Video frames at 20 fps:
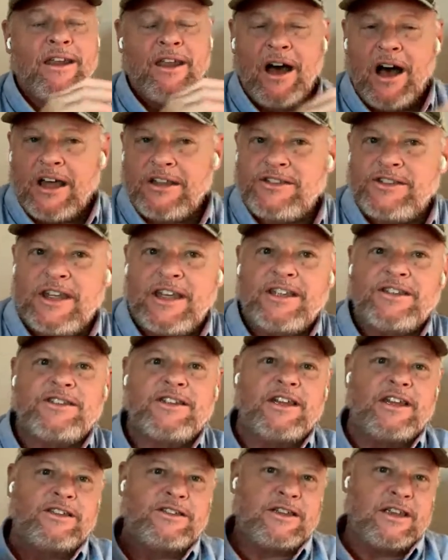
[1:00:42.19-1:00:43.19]

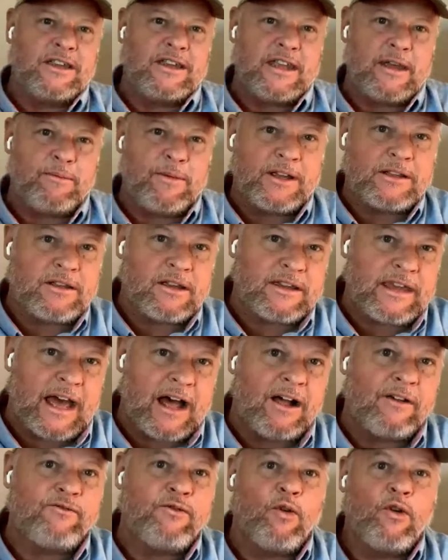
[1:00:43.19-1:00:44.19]
Nonsense. It's endemic to
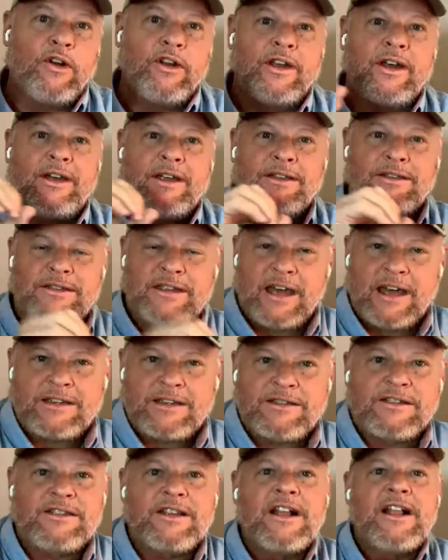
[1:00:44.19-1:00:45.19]
California and
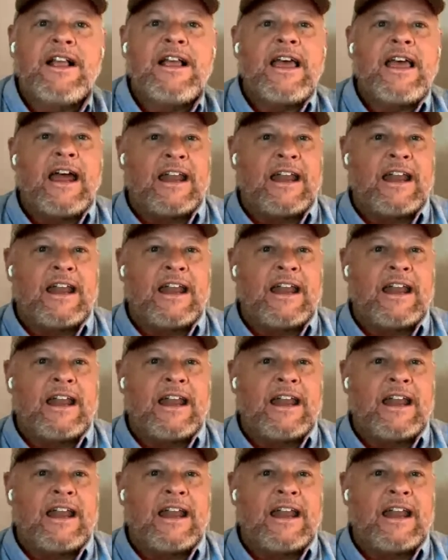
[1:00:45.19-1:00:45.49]
Texas,